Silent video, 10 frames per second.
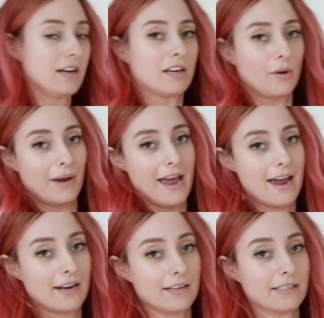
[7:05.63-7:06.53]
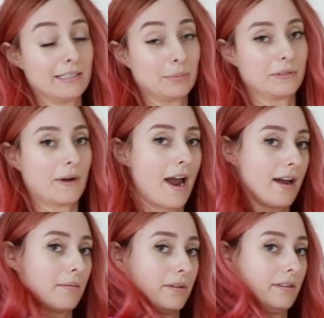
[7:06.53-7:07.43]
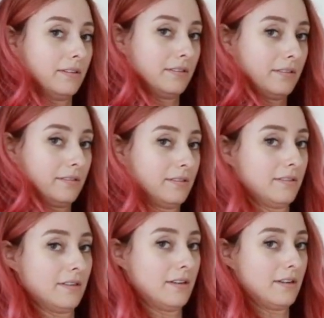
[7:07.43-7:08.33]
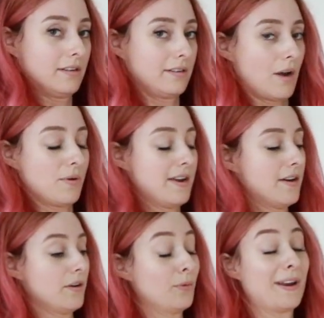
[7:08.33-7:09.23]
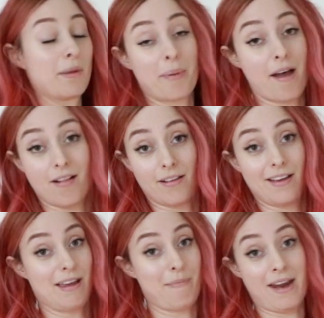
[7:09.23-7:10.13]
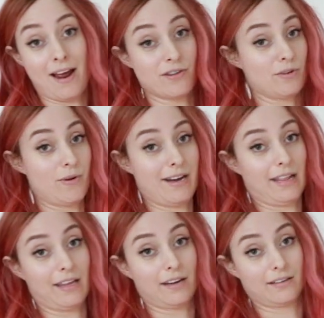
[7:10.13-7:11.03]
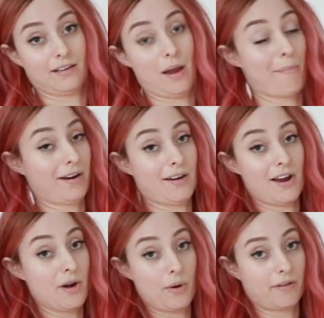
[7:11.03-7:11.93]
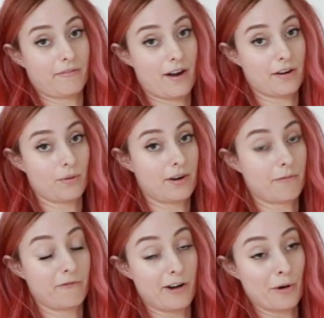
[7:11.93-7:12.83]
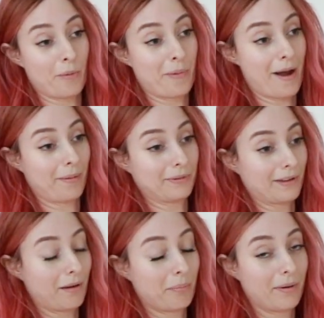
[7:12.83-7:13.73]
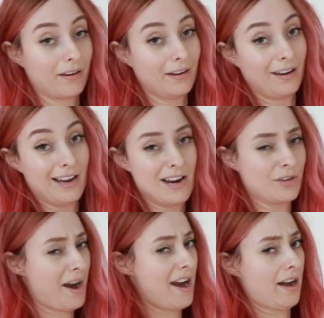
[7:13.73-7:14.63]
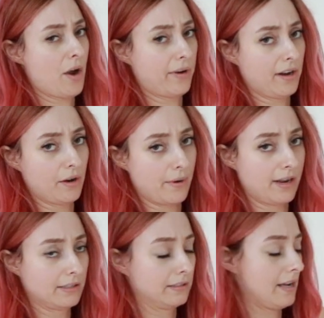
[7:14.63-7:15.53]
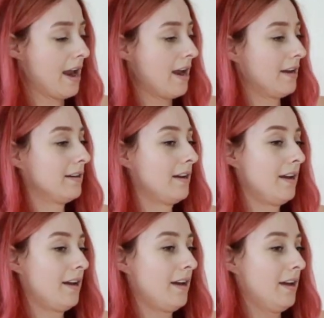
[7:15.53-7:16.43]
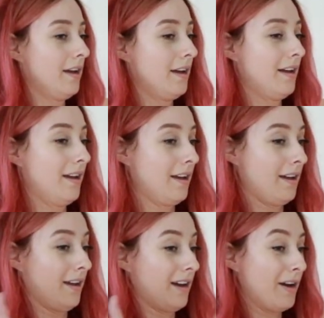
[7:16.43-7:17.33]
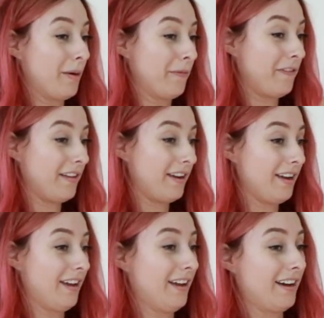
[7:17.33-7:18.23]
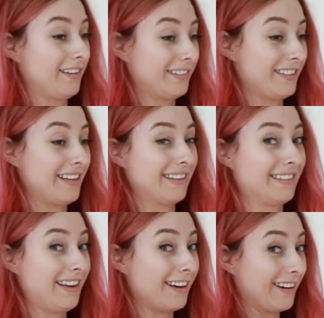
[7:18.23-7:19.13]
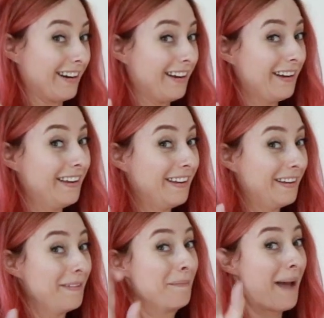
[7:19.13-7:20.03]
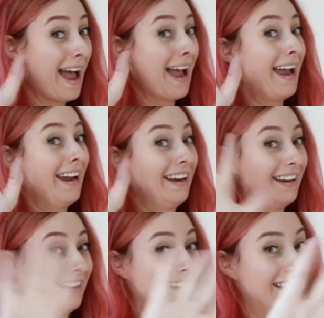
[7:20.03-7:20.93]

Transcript: go ahead and subscribe down here and ring the bell. It may not do anything. It might not notify you when a video pops up, but try it out anyways, and hopefully I'll see you guys later. Bye!